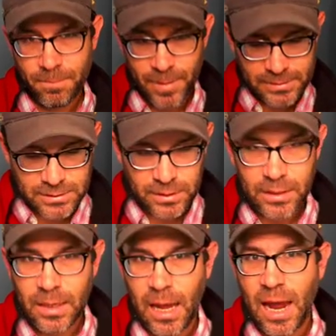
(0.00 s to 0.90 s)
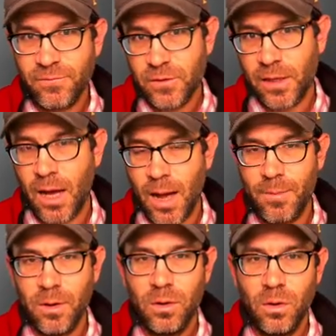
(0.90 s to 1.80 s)
basically after the
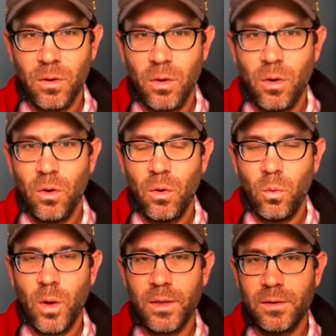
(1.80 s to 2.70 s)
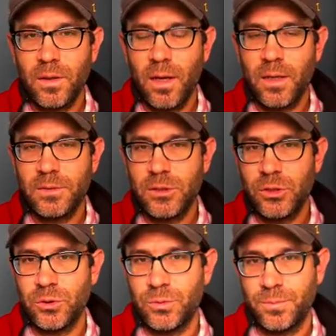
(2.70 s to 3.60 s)
comma, what to
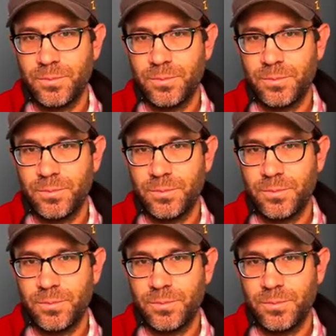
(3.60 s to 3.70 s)
do